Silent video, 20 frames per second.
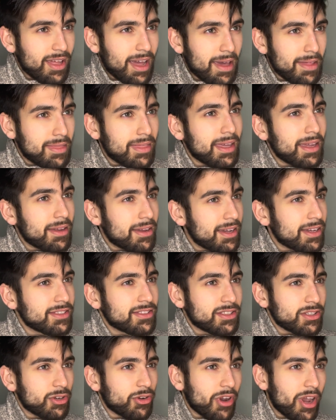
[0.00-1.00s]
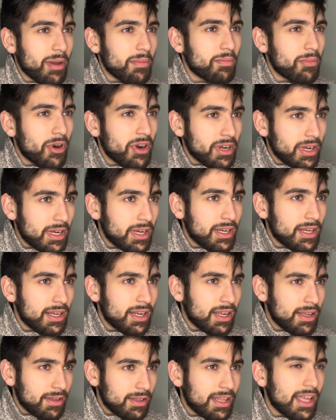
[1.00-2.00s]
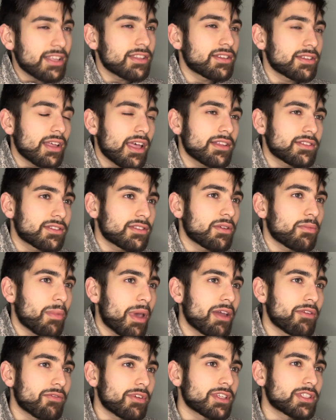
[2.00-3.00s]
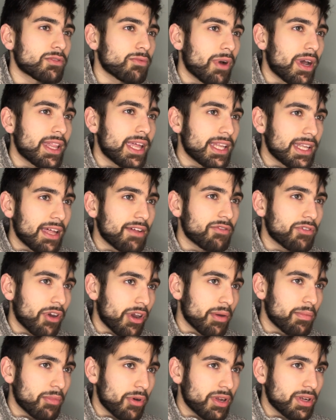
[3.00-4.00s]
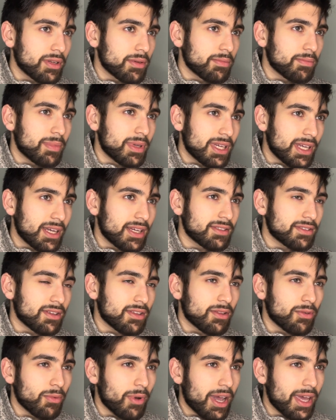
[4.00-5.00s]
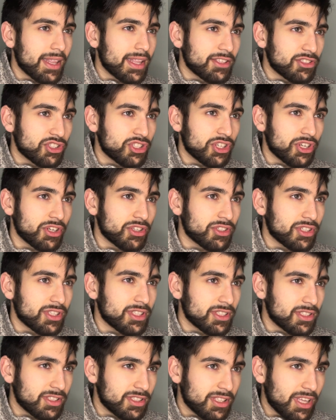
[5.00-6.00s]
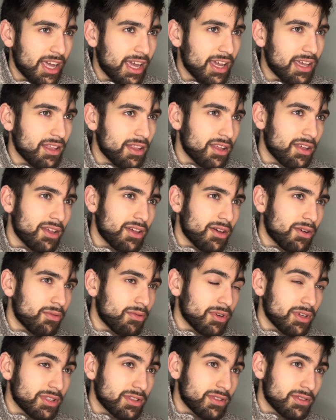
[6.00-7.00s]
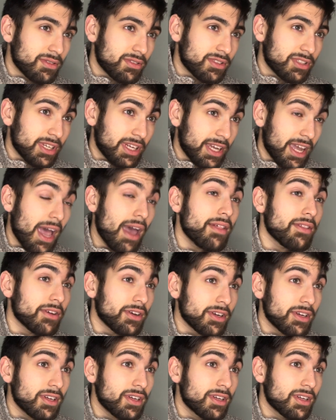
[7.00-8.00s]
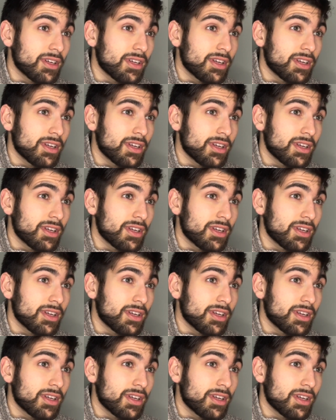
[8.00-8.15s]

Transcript: I think, because of Great Britain. That's the main reason why they left Great Britain, because of the way the church and the state was together,